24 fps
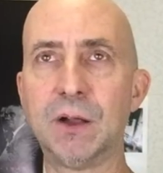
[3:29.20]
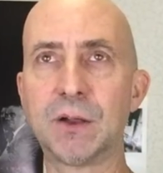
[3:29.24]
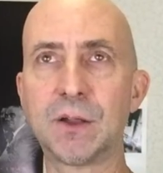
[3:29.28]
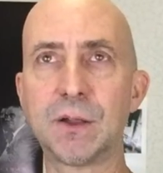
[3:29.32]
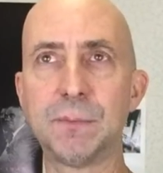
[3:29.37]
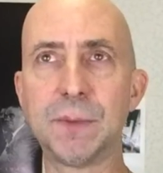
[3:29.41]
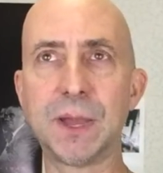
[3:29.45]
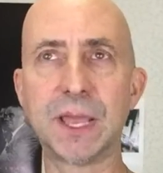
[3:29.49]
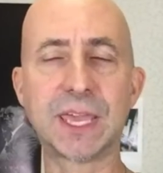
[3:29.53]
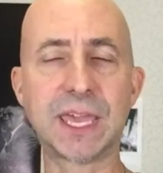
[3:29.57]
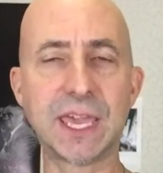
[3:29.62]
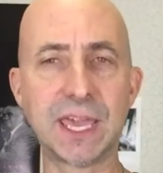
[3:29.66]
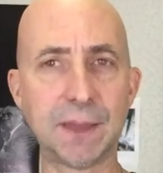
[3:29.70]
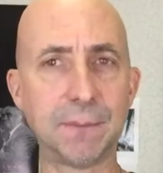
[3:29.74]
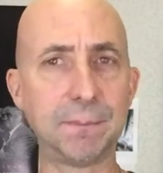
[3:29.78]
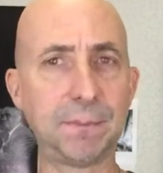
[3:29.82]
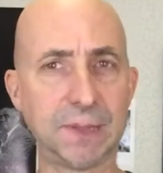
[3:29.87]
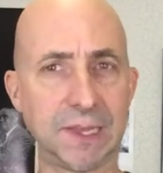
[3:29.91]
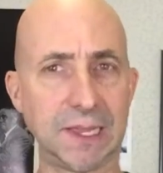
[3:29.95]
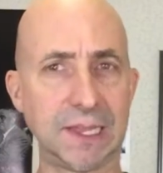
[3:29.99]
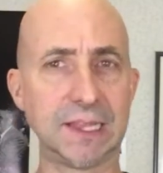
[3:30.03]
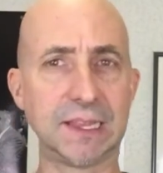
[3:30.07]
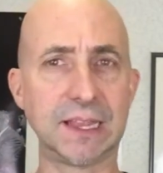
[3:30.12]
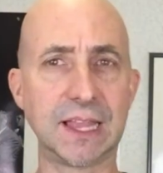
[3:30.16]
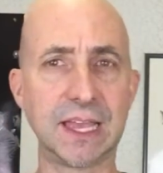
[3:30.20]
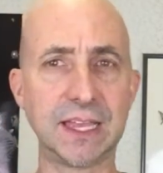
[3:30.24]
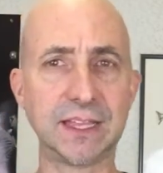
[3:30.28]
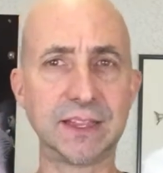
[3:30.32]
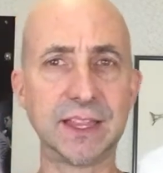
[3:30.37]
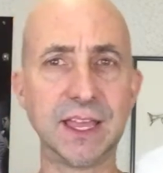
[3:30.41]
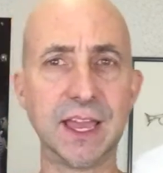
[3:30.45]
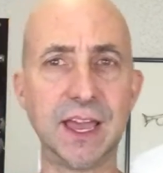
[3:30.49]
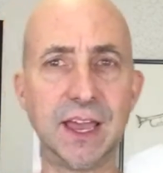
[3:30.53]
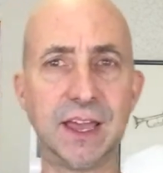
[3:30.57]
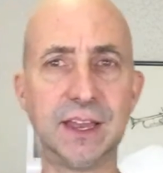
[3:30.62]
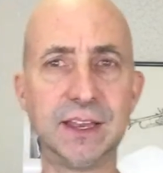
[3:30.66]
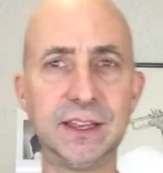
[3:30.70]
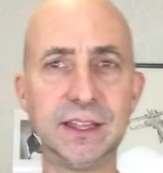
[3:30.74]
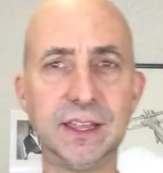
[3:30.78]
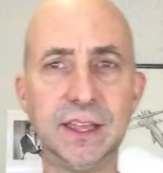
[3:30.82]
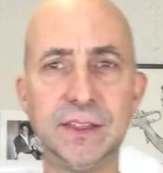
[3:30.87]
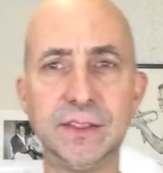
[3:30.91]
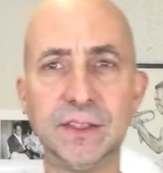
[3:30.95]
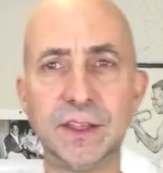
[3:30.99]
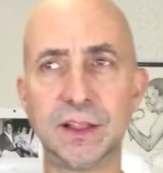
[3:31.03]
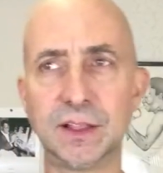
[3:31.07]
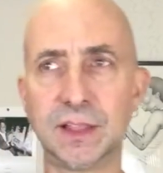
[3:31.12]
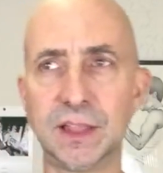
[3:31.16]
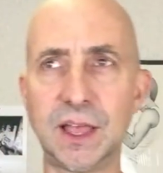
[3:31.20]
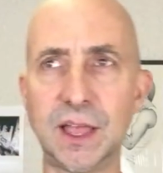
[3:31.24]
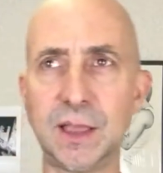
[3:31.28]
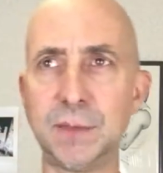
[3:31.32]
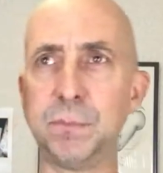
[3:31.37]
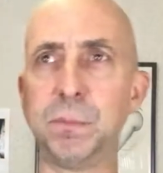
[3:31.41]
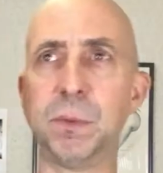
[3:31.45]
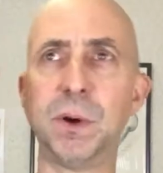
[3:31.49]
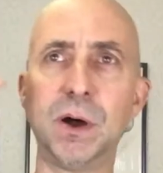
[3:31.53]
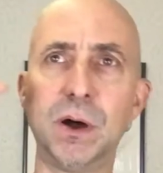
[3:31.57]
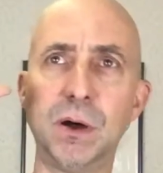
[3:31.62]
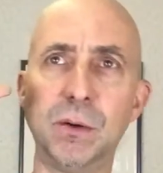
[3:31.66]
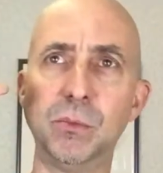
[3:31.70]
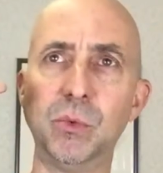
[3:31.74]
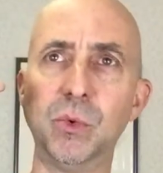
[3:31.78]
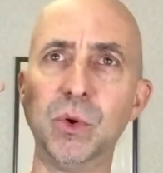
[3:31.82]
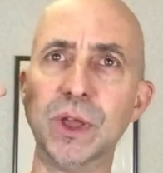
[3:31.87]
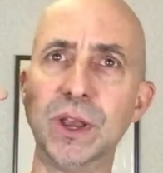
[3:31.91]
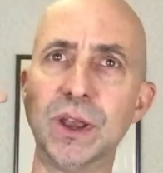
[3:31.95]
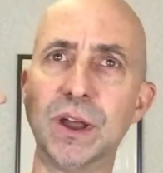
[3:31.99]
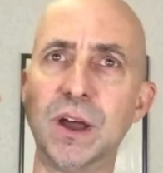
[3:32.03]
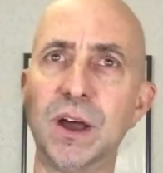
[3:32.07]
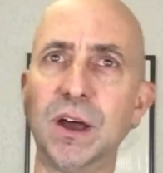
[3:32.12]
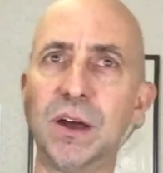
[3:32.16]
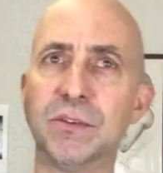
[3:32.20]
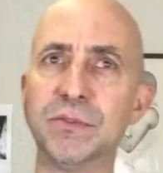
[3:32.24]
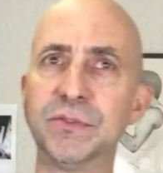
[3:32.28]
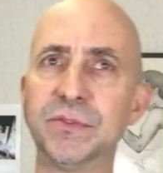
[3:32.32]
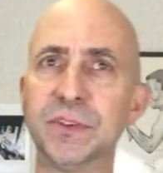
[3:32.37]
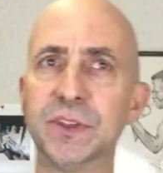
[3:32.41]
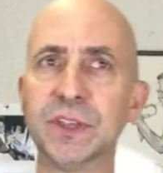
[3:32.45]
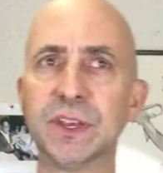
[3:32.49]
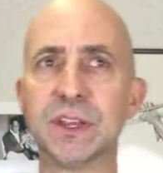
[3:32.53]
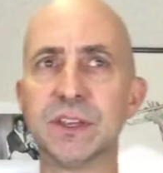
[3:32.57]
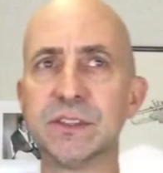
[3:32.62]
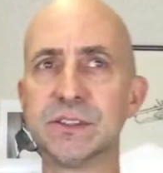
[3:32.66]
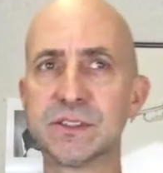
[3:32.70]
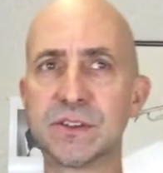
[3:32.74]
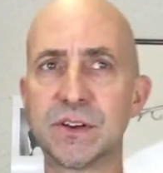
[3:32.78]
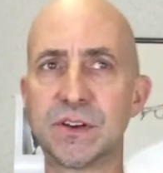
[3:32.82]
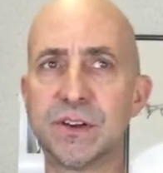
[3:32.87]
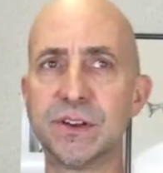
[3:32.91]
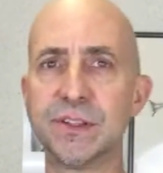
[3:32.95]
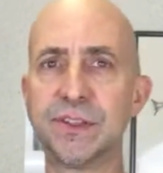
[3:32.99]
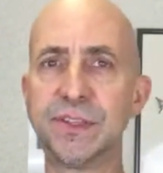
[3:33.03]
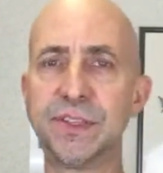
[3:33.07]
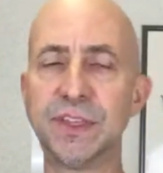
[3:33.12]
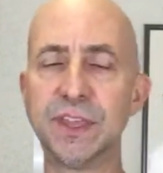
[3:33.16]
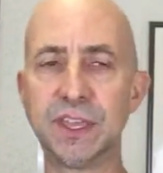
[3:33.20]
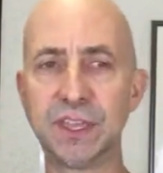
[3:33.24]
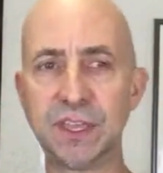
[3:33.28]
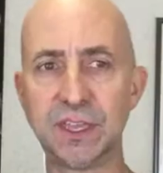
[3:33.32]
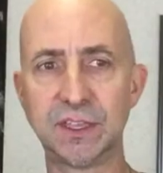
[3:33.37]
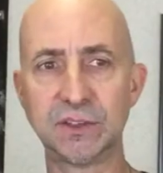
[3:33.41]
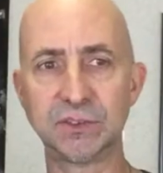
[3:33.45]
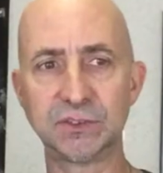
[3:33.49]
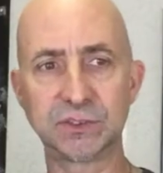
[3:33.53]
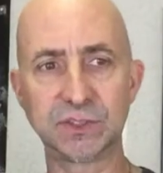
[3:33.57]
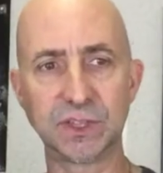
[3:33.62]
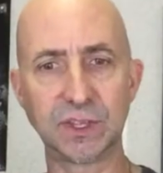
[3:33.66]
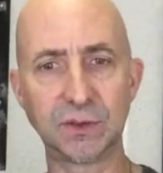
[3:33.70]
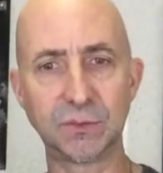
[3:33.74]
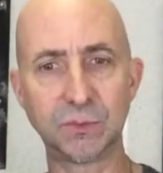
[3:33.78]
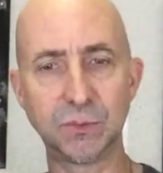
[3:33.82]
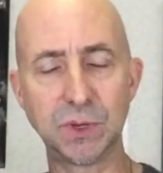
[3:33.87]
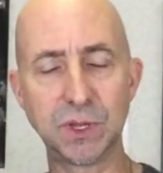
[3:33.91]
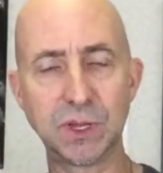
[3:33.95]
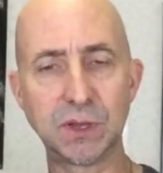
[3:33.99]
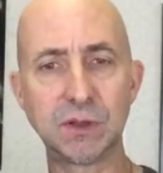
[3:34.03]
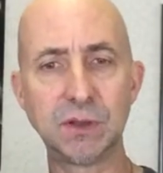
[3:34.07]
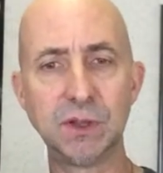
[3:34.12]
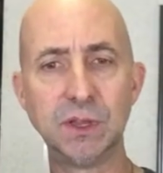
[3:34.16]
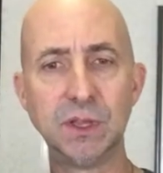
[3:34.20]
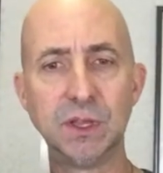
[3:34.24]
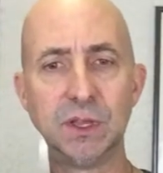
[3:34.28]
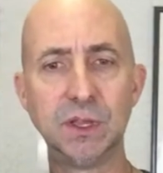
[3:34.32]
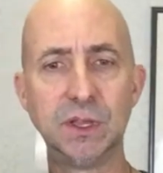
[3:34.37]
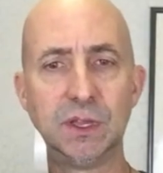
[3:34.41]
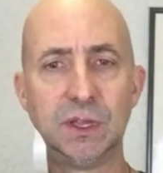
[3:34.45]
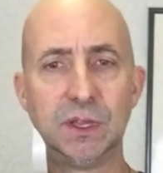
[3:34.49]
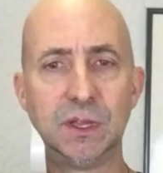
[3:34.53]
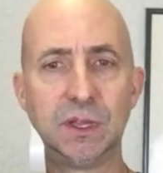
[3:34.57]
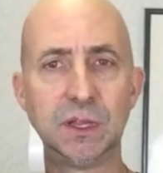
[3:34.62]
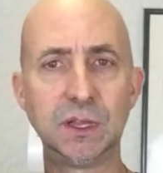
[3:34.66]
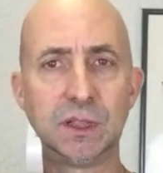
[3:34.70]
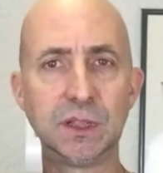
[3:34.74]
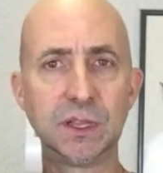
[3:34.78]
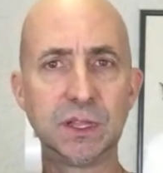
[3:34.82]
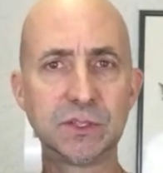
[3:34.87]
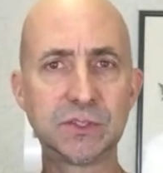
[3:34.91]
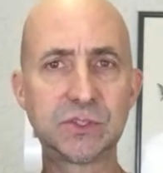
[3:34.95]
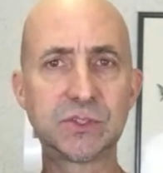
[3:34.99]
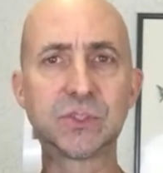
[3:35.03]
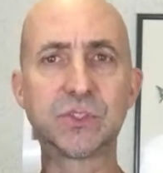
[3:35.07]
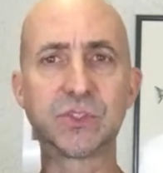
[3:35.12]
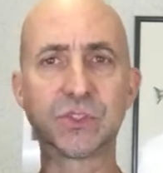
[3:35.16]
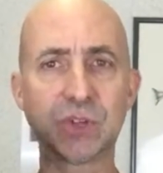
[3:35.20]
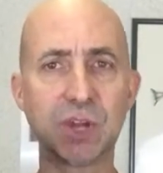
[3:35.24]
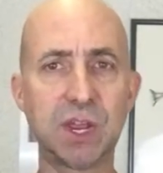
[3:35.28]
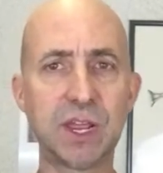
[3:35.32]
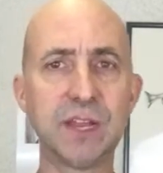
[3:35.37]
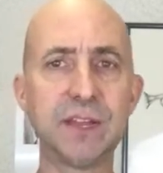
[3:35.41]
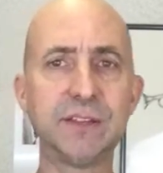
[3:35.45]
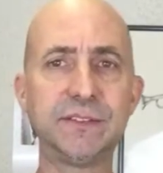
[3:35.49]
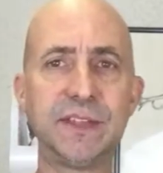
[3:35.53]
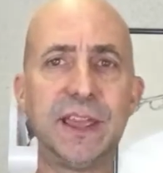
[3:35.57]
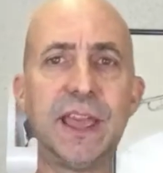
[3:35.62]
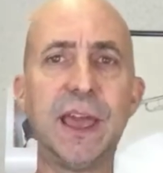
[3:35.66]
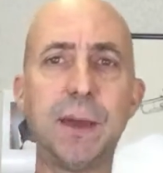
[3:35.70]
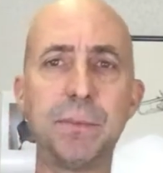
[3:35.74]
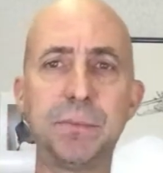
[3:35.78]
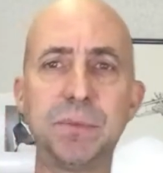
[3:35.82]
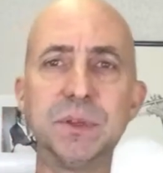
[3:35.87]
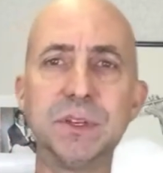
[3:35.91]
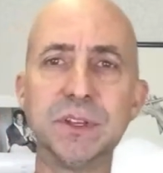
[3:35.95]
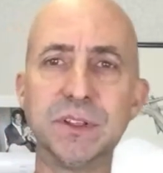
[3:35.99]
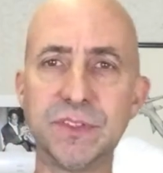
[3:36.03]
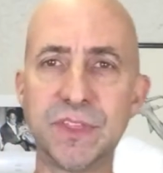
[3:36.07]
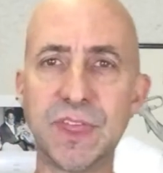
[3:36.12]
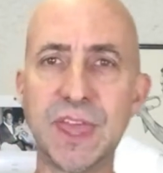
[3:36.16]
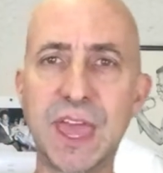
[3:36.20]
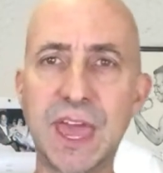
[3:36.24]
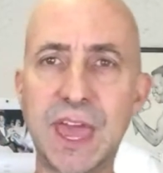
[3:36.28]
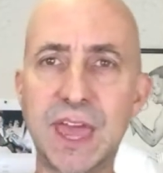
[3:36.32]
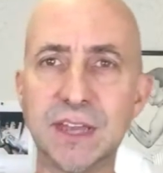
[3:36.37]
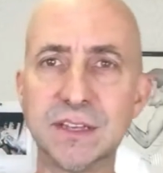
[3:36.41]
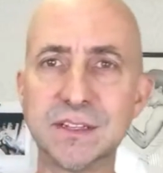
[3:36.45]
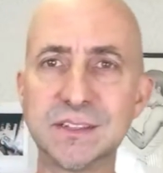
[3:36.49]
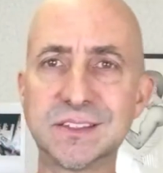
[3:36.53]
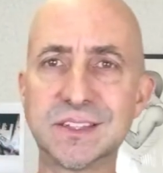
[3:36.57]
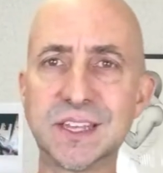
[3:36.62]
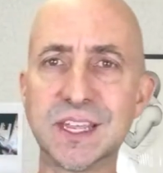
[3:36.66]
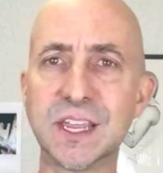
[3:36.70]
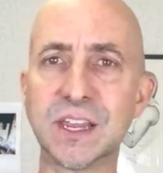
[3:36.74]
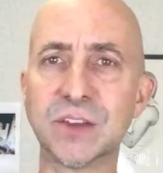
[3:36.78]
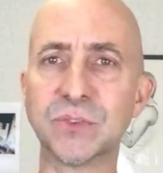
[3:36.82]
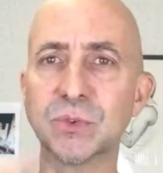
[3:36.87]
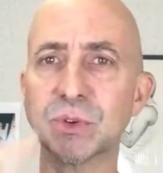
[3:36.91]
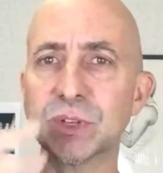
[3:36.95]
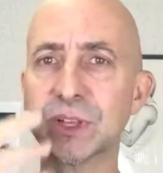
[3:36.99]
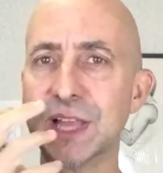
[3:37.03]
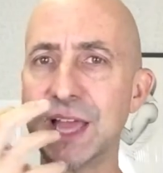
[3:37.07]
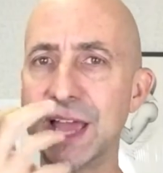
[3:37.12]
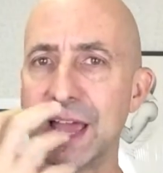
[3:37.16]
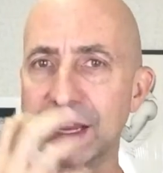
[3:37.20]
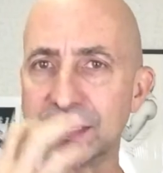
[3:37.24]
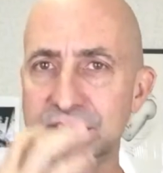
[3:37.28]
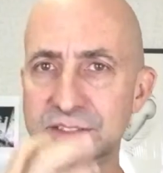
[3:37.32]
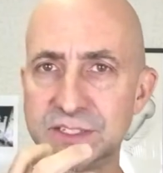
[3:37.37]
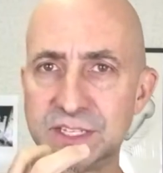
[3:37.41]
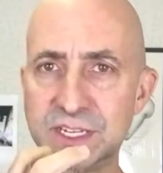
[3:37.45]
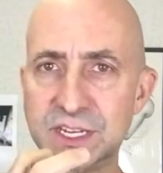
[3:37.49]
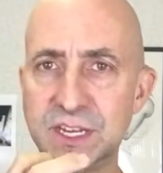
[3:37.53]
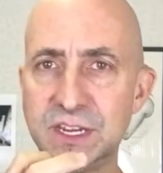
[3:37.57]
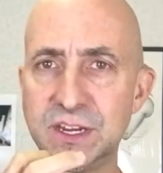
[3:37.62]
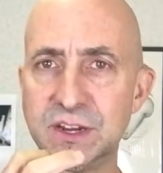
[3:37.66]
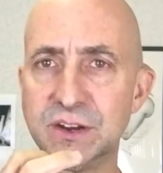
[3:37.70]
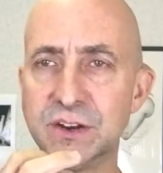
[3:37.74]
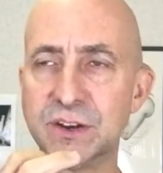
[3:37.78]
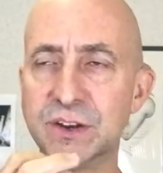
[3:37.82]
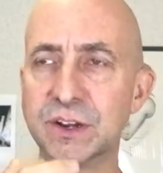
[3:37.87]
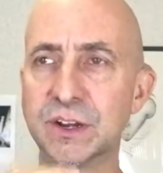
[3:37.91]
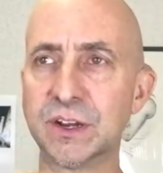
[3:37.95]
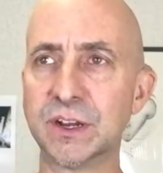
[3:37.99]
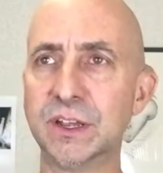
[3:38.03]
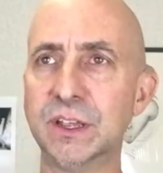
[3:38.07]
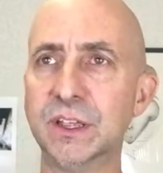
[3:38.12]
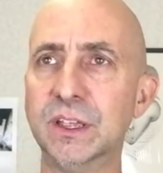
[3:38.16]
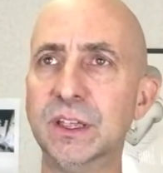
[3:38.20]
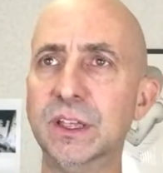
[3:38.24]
come I can't play like that? And the light bulb went off, and I started thinking, it was like, well, let's try to tap into that, staying relaxed here